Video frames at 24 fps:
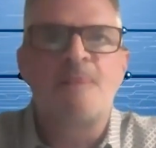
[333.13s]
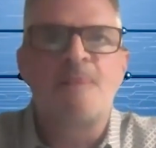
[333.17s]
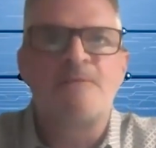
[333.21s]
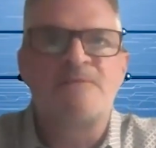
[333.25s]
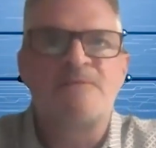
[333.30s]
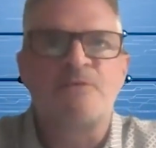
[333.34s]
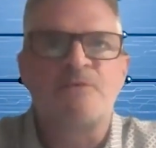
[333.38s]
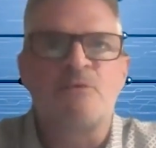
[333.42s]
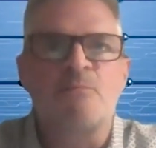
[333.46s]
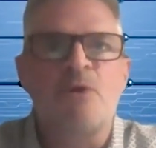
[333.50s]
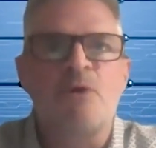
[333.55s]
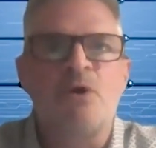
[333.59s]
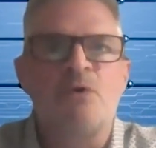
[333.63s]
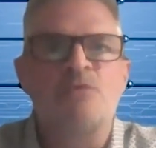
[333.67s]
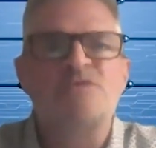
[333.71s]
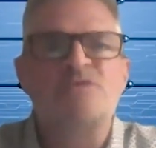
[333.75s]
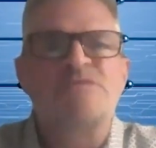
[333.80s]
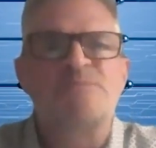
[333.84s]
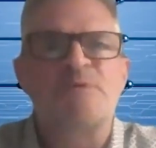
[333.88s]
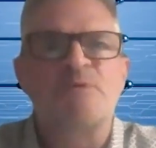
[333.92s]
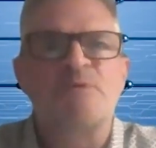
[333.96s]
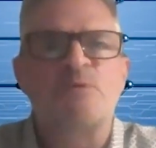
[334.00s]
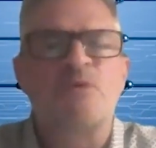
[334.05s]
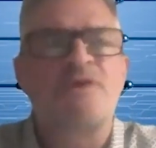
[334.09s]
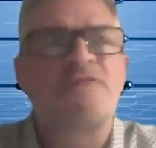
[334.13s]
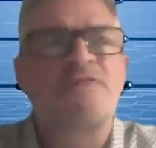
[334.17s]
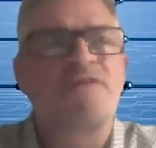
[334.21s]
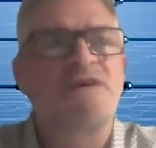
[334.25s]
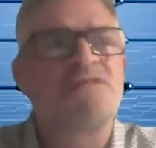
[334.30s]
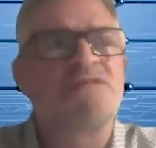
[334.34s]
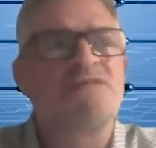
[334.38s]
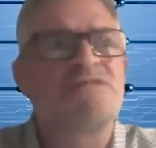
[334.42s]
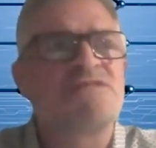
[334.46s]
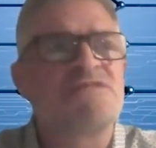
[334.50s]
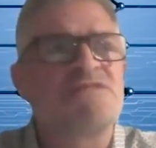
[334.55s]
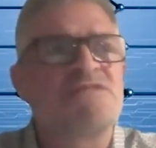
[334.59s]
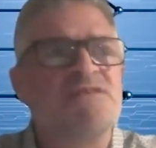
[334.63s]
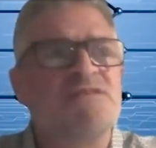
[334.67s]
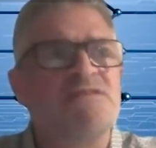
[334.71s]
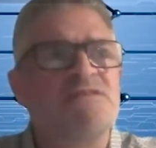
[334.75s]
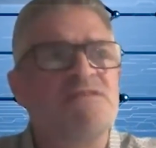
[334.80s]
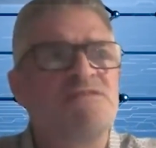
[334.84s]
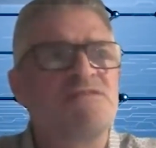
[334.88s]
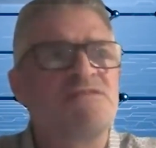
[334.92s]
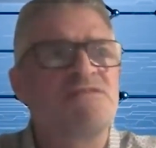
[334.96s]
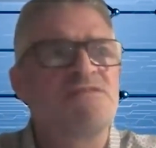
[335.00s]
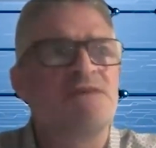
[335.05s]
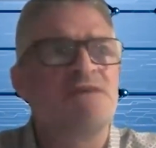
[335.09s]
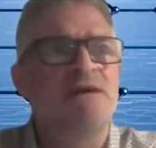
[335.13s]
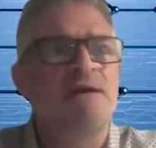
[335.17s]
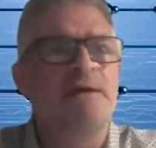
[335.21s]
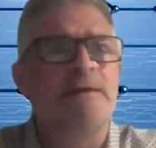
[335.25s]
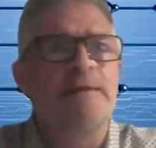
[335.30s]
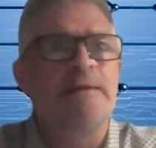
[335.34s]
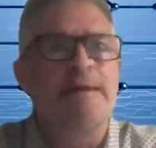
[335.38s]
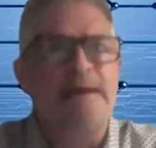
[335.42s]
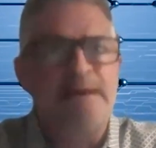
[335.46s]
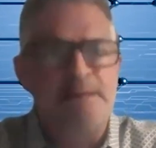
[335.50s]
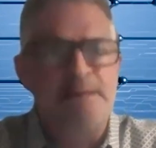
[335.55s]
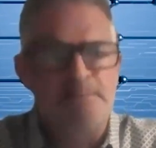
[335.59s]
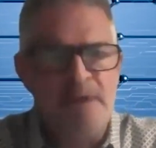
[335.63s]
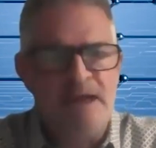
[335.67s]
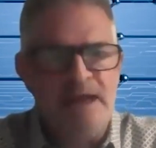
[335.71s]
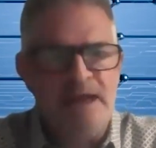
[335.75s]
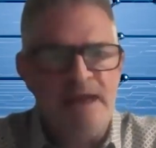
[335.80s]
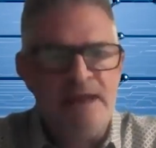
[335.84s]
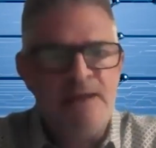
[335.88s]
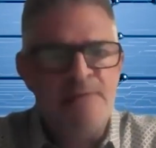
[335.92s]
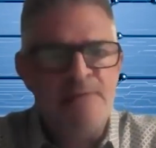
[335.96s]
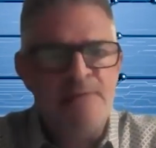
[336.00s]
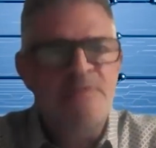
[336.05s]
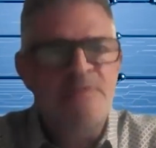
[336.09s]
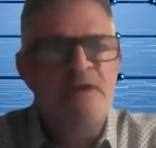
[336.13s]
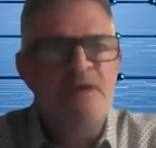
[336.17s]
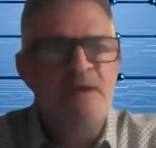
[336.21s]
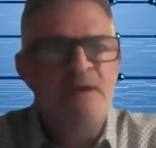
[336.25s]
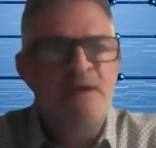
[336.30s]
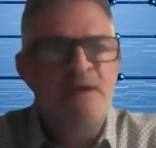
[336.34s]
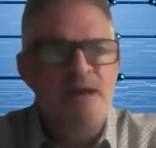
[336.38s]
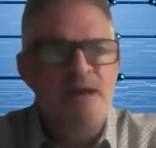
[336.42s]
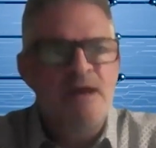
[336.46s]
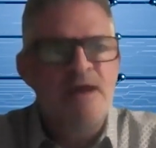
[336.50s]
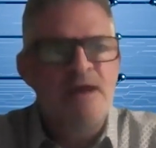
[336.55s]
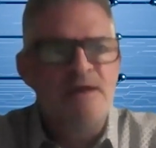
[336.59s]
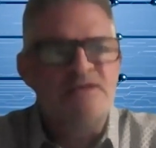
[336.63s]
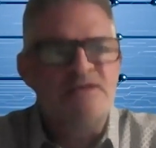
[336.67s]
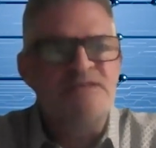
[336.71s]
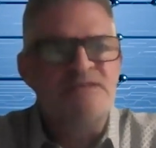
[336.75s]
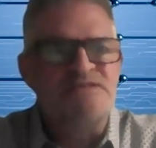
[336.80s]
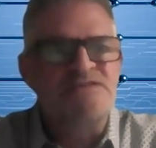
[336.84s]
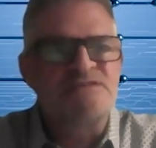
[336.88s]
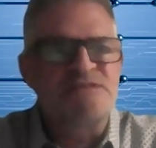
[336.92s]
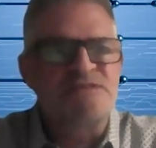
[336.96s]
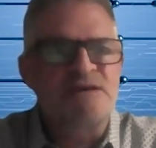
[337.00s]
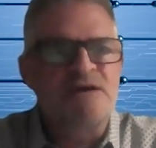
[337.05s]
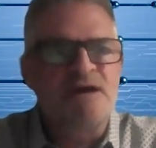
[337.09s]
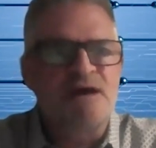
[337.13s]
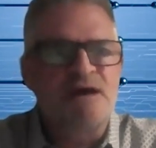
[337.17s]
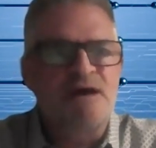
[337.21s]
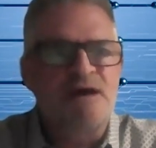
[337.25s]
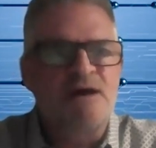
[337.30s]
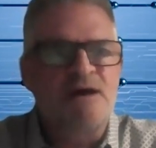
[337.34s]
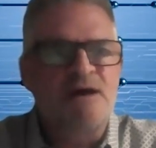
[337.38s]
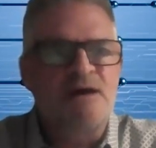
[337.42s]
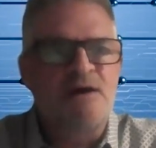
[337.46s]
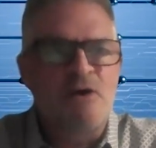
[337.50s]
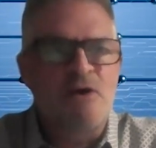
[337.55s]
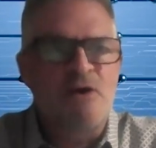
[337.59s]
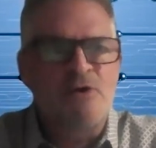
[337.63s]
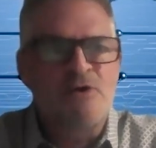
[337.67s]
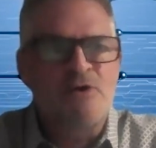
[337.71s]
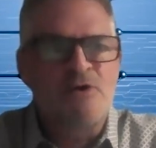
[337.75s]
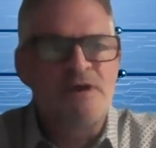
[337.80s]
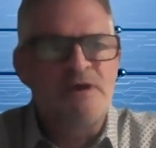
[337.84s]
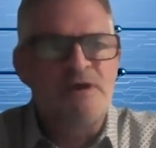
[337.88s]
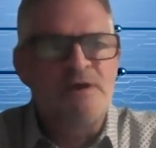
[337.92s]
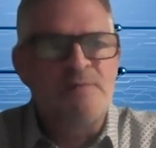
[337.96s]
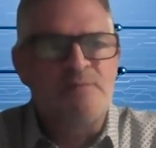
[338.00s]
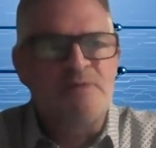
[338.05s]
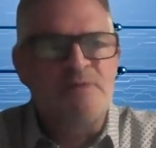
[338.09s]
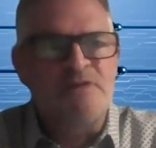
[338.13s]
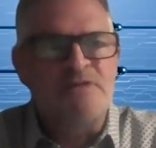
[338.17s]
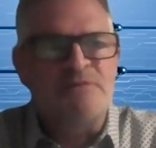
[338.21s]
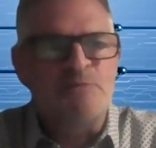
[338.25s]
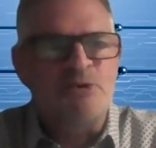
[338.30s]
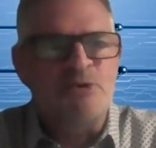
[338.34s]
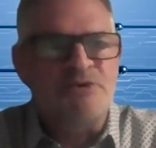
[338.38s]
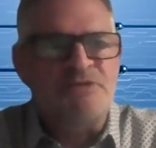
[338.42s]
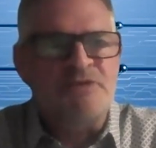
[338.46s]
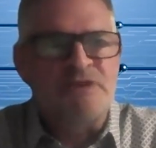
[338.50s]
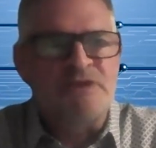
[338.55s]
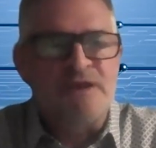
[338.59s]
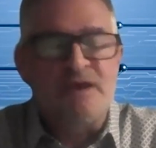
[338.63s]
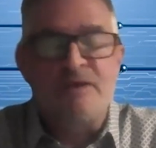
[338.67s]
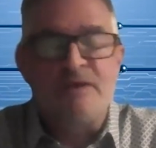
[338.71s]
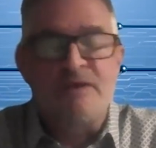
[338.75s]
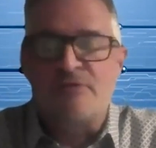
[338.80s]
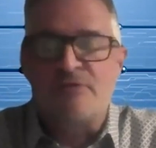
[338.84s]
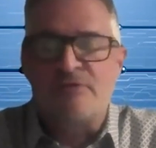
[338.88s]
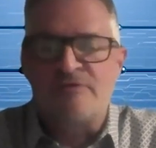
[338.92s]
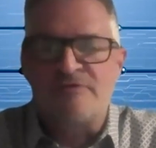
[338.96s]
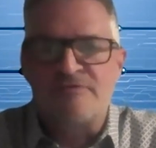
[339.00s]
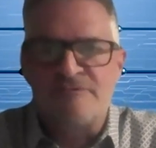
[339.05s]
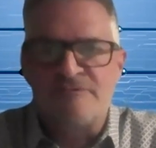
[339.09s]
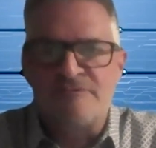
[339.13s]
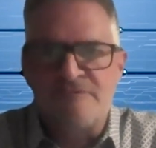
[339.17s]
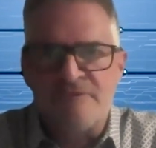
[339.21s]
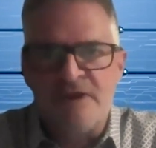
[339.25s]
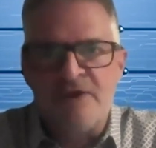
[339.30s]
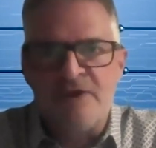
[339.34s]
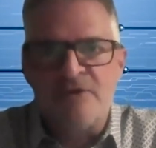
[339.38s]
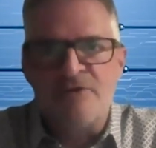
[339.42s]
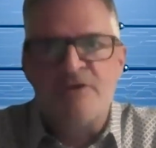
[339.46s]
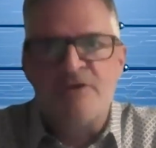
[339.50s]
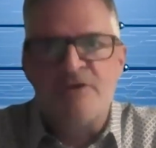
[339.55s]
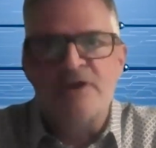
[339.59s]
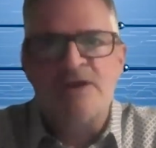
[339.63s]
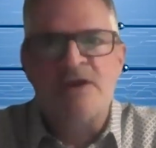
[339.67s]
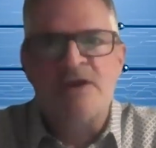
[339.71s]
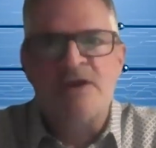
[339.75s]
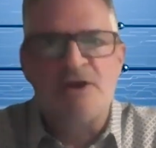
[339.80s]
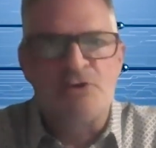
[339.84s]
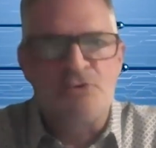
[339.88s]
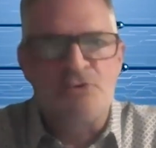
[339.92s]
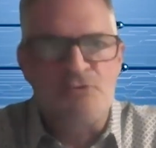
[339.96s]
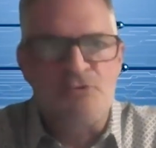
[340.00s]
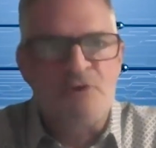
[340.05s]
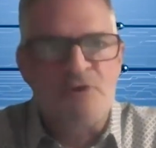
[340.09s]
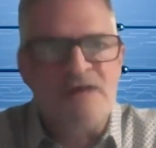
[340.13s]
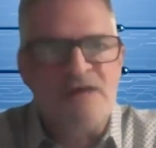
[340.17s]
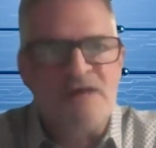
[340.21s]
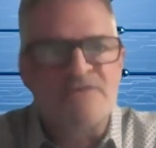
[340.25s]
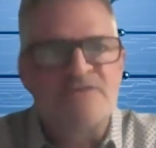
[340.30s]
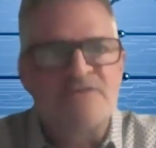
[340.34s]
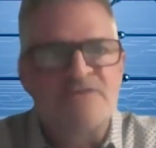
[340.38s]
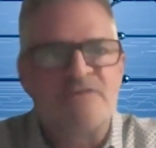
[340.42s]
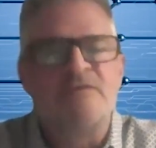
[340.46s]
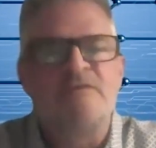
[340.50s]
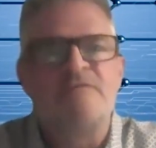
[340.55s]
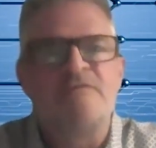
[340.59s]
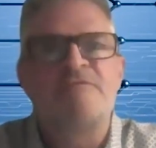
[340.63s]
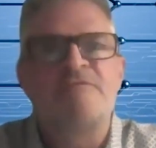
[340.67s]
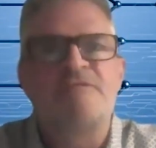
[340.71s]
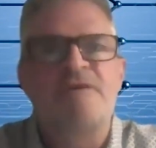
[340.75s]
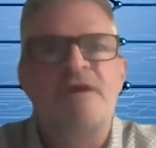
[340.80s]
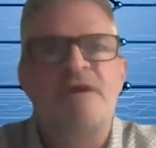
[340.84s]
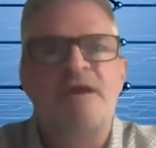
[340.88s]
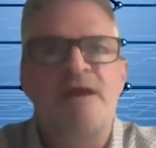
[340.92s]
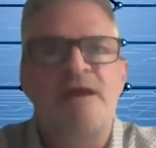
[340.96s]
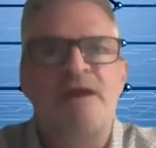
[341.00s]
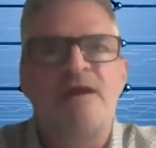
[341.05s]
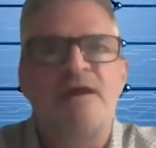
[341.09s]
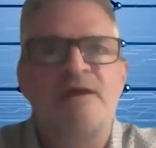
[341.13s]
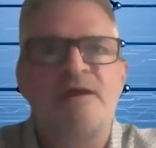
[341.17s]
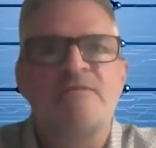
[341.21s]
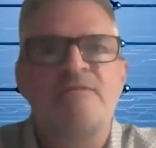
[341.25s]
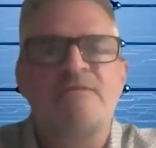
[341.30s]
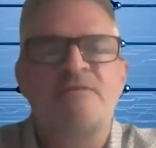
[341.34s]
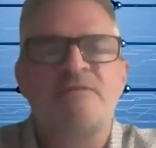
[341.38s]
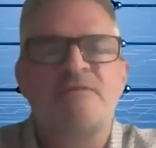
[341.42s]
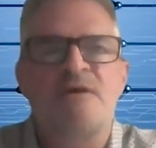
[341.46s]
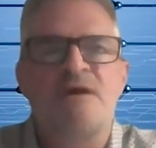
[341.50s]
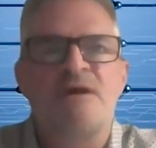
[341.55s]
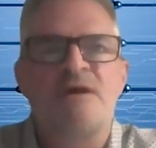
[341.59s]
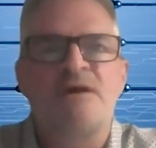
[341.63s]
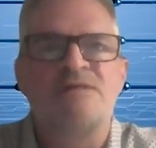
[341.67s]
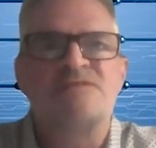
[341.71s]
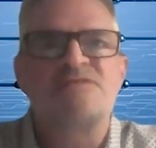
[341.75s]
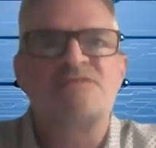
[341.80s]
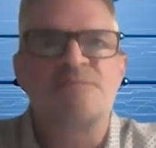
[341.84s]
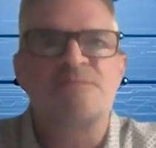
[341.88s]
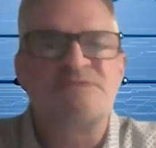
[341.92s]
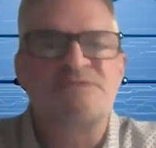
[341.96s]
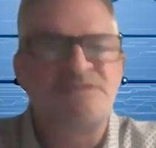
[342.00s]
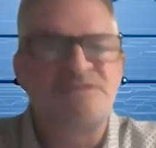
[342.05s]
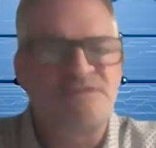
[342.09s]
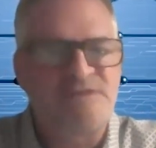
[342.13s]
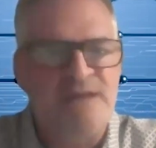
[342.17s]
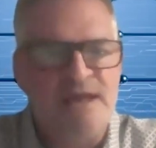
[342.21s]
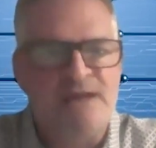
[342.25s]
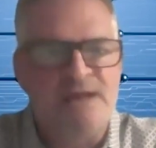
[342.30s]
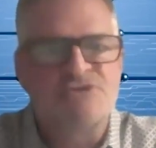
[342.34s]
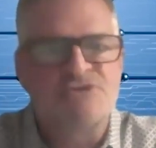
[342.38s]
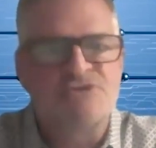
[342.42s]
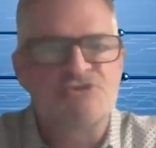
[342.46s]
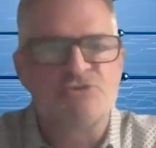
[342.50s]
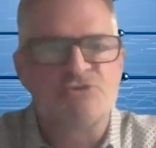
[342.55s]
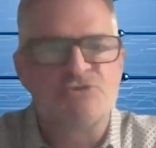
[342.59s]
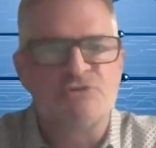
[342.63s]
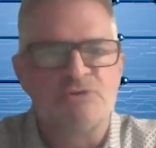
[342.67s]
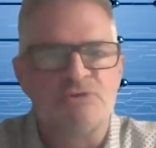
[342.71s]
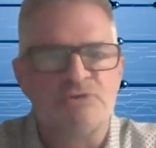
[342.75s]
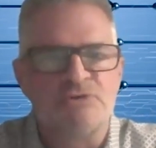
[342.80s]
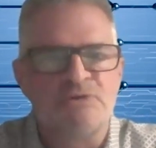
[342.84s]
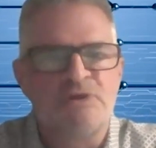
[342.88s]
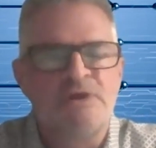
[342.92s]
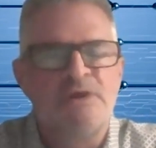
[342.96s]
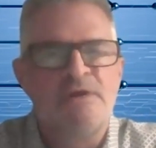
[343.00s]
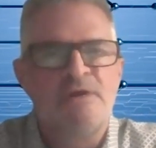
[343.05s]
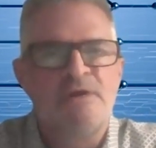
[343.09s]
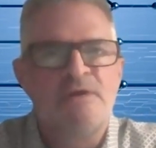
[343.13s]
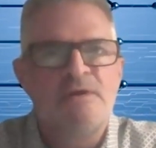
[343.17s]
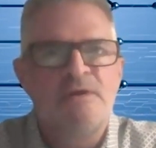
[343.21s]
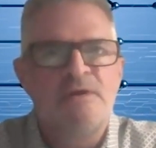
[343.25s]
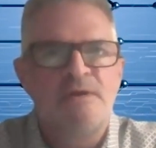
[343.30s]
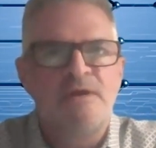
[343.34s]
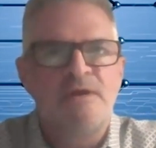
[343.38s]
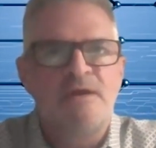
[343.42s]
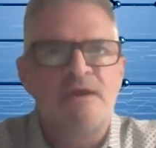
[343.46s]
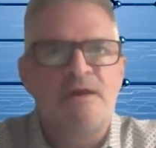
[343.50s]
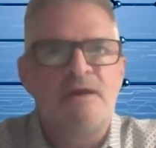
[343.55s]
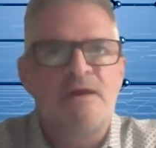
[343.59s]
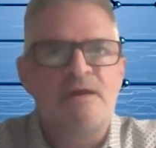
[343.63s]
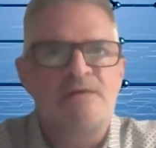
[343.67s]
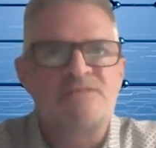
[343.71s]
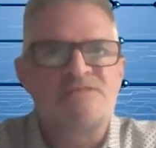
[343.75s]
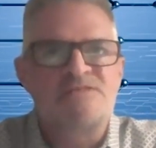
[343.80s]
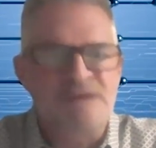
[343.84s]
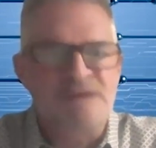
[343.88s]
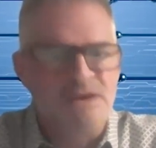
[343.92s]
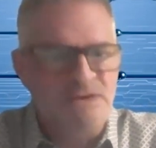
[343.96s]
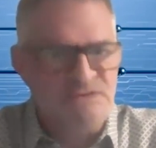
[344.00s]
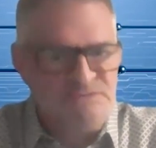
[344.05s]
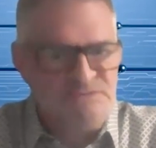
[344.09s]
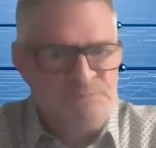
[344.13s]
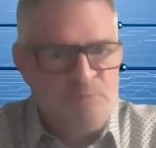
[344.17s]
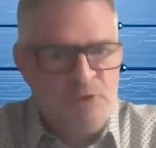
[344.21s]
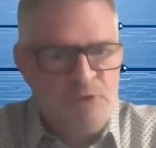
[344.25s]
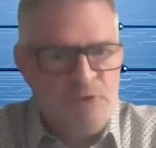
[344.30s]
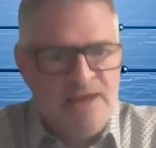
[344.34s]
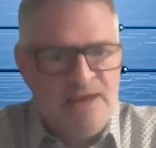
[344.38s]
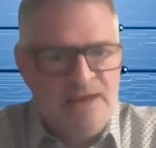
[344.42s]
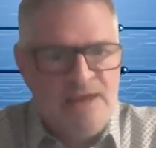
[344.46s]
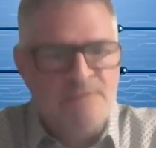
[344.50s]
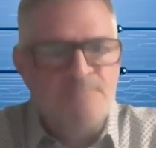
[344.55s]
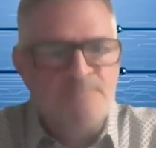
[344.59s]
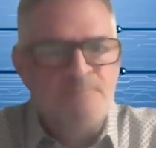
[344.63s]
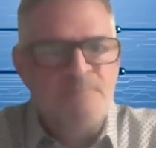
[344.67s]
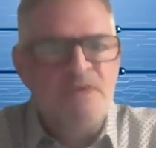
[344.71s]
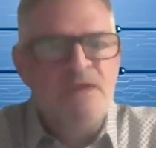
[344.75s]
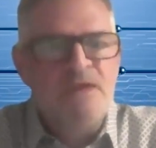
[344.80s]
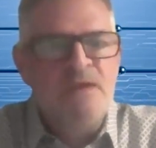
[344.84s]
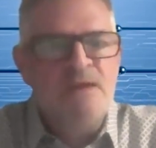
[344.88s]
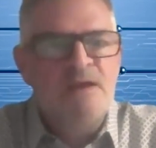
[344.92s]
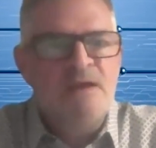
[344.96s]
So Mo's been with us since late May. And he's put together a very aggressive and substantial sales plan